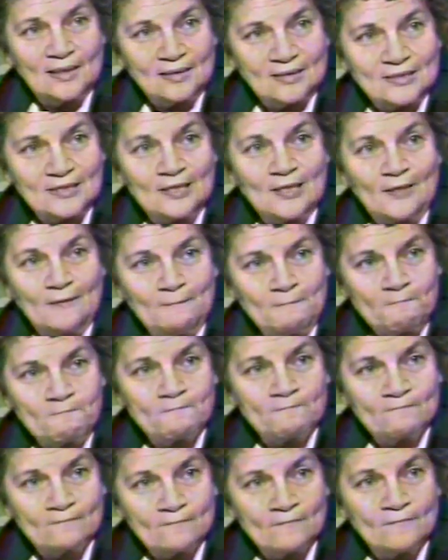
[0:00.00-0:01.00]
that um,
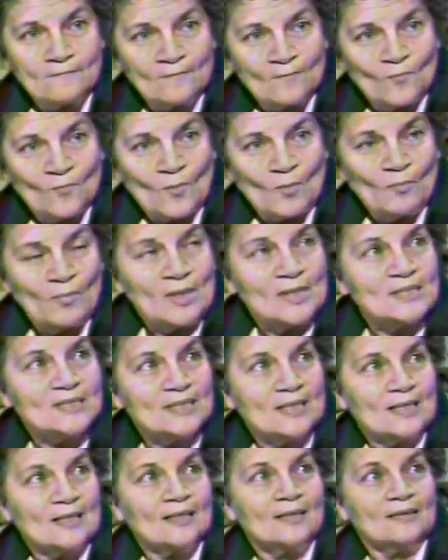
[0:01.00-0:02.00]
better
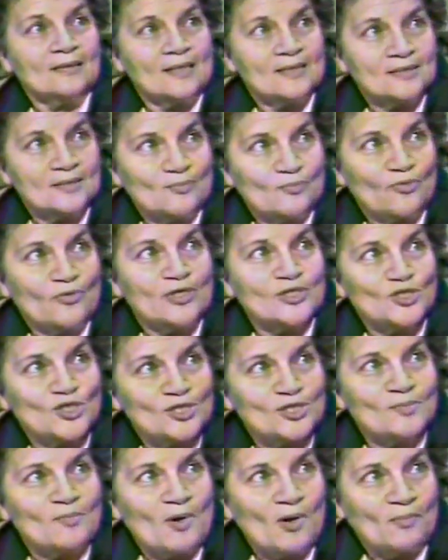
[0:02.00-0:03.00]
start collecting
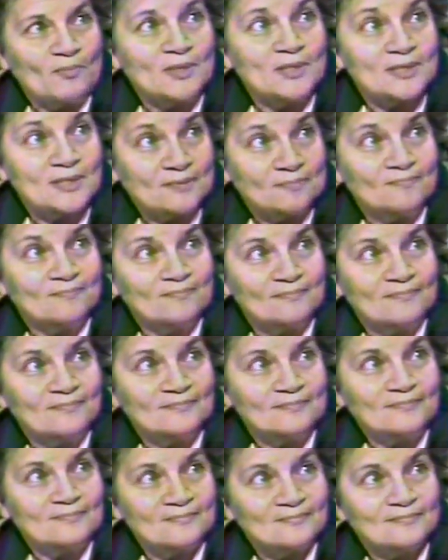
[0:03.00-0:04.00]
precious moments
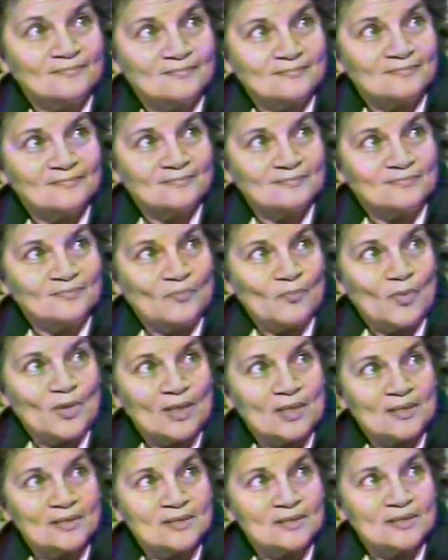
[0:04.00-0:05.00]

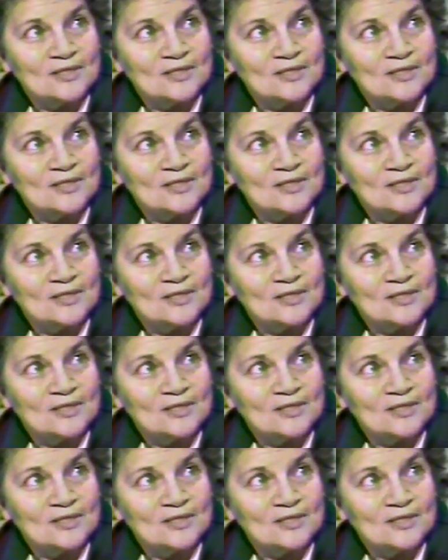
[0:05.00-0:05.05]
because